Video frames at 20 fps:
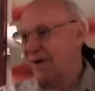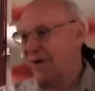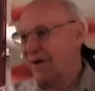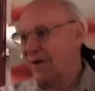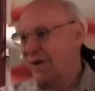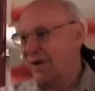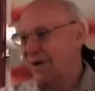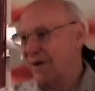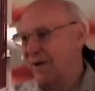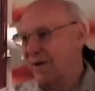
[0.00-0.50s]

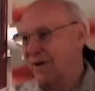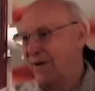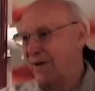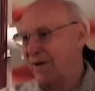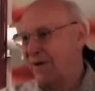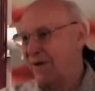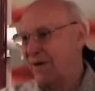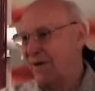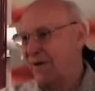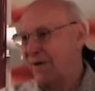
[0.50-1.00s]

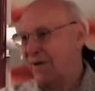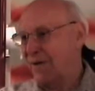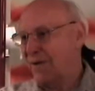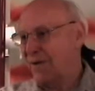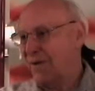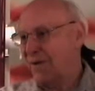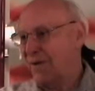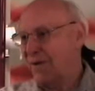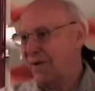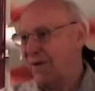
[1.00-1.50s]

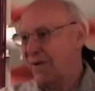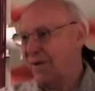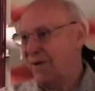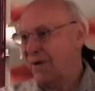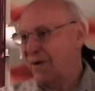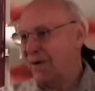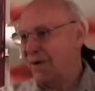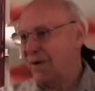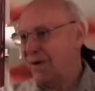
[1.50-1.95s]
(silence)